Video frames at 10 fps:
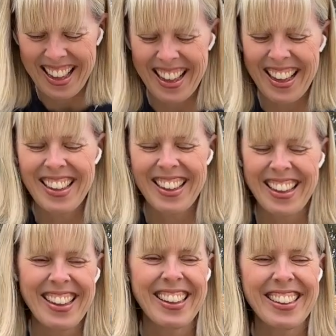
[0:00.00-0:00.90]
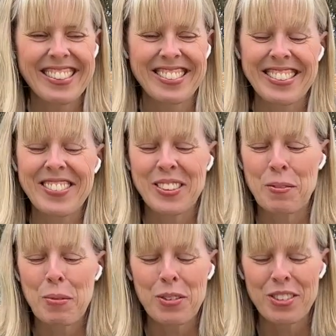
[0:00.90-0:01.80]
That was your
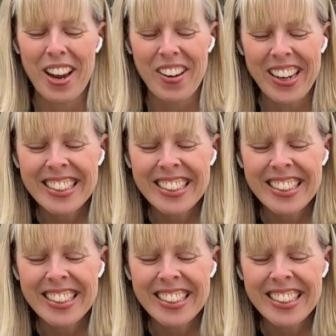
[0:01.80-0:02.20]
balls, Gary.